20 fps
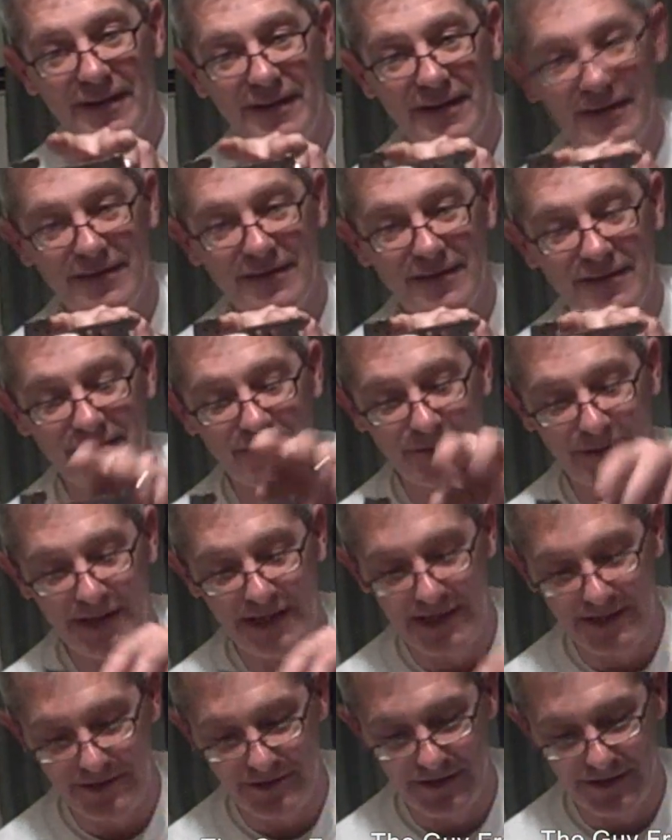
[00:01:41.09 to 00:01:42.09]
This is
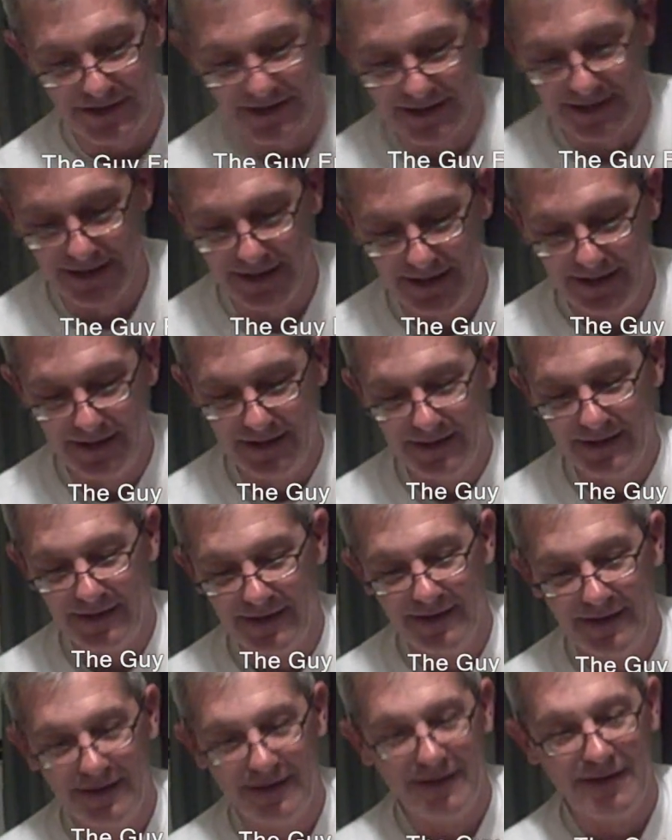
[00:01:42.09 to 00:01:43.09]
3 inches.
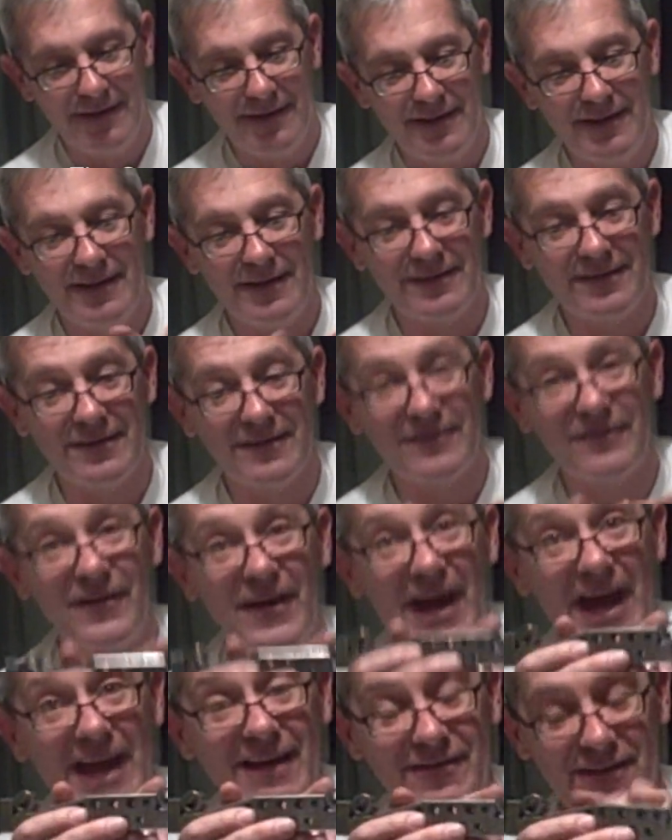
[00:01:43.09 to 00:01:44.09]
This is
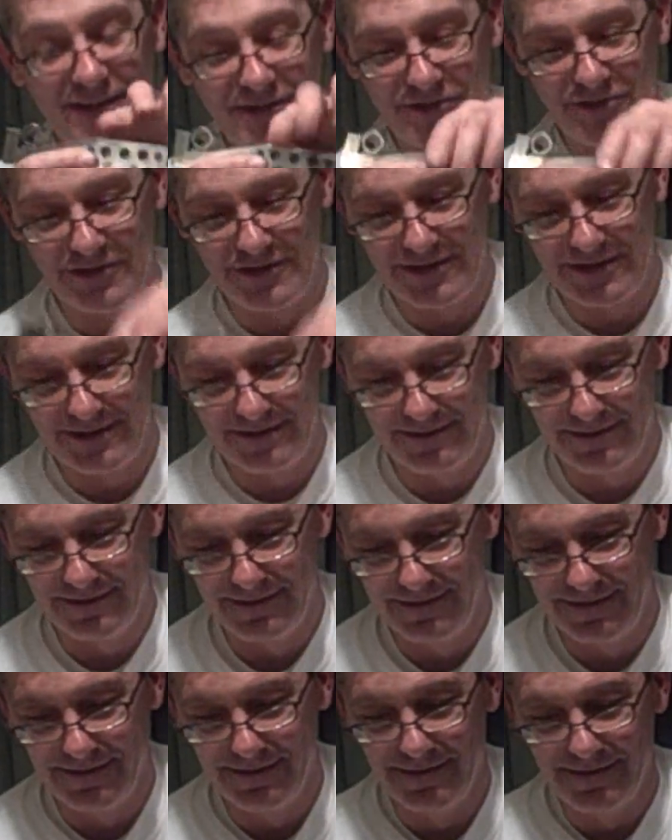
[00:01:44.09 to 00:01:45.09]
5 inches.
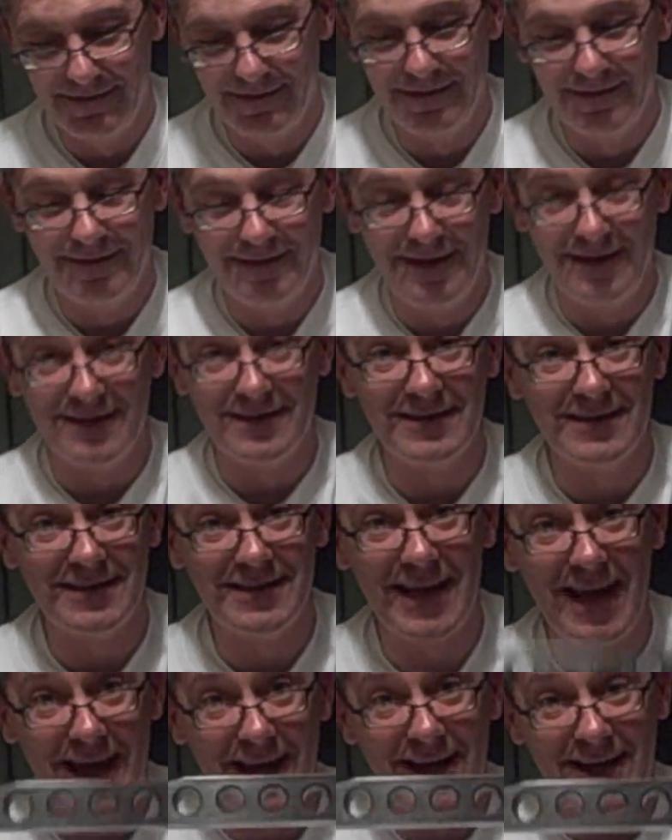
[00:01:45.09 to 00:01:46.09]
This is
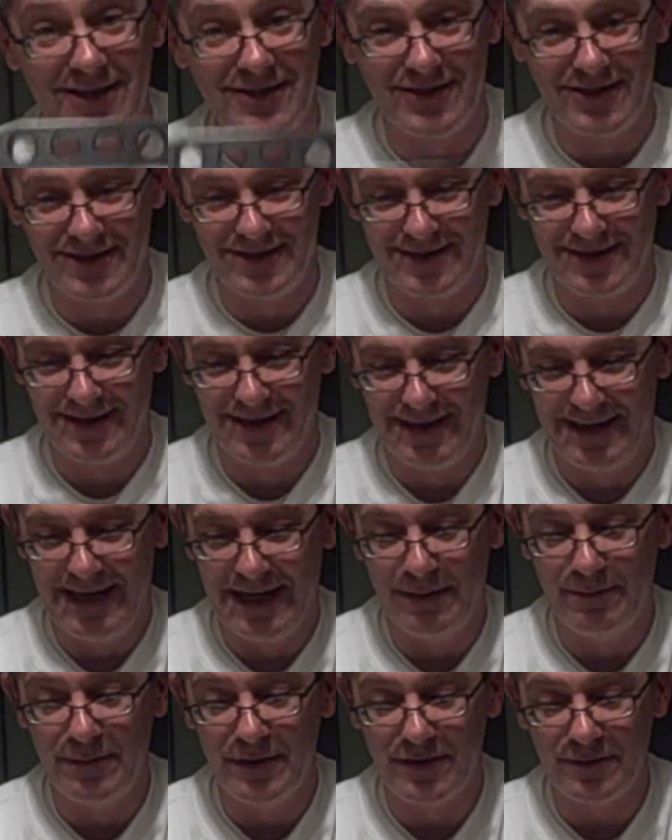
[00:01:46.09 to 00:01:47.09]
10 inches
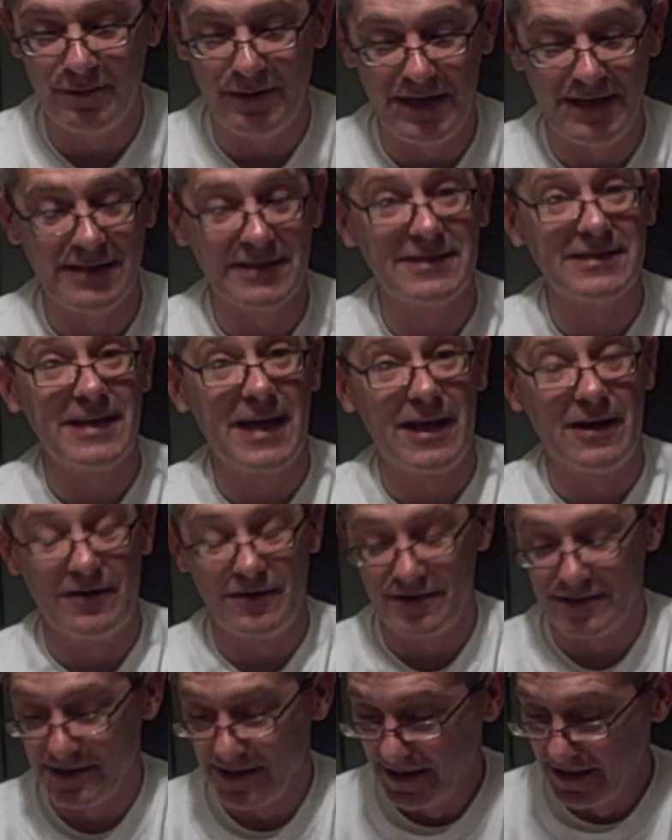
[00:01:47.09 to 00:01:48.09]
in between the
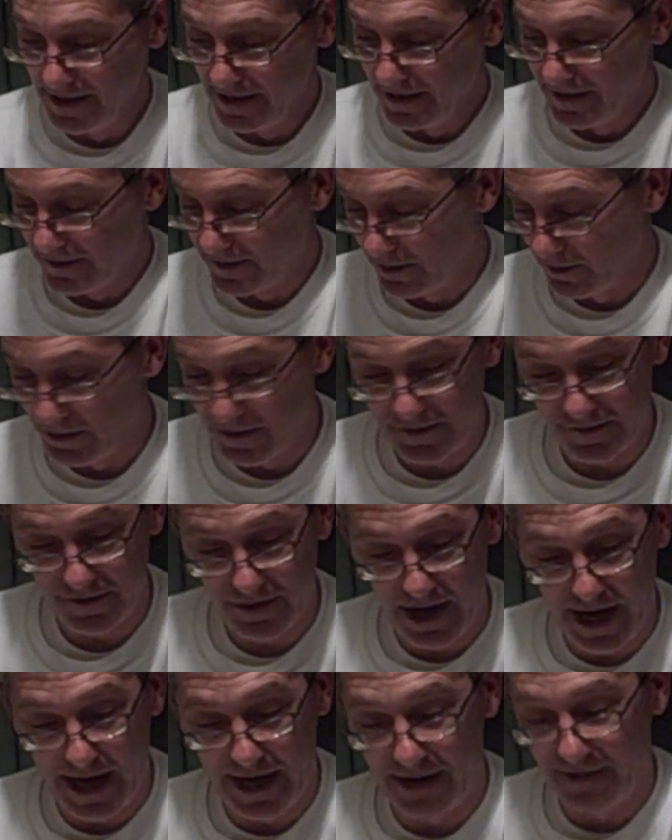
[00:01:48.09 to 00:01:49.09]
centers. So let's
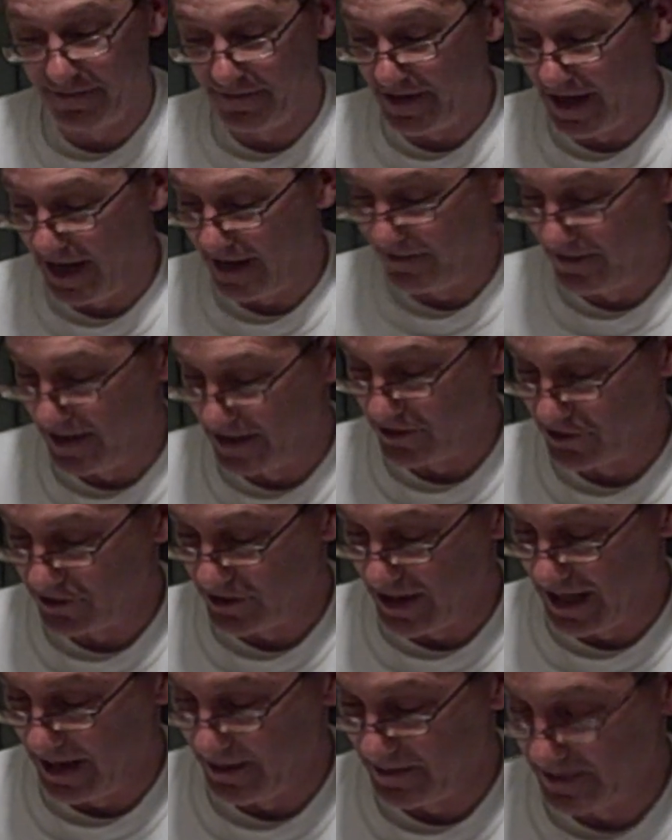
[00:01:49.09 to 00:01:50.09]
try a 5-inch
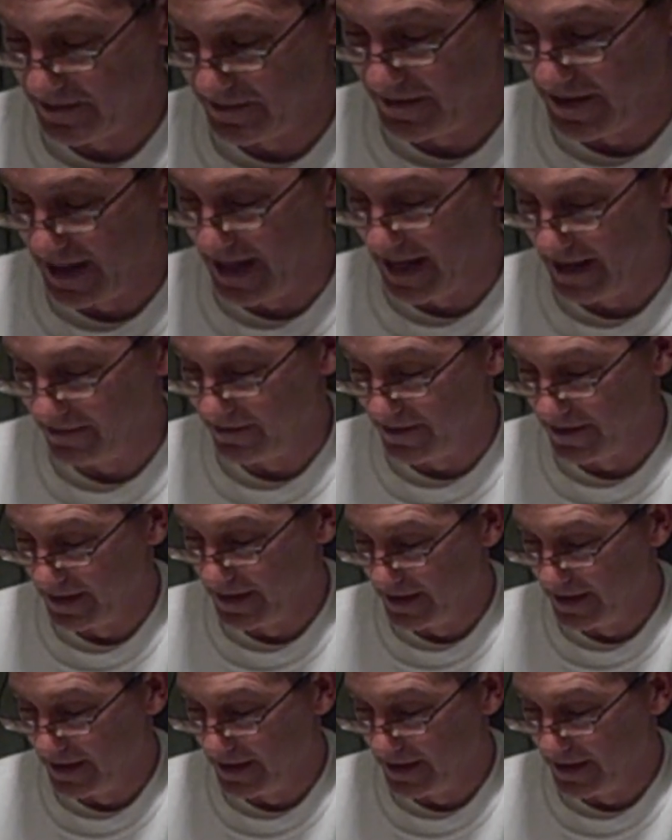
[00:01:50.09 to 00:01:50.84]
times 5.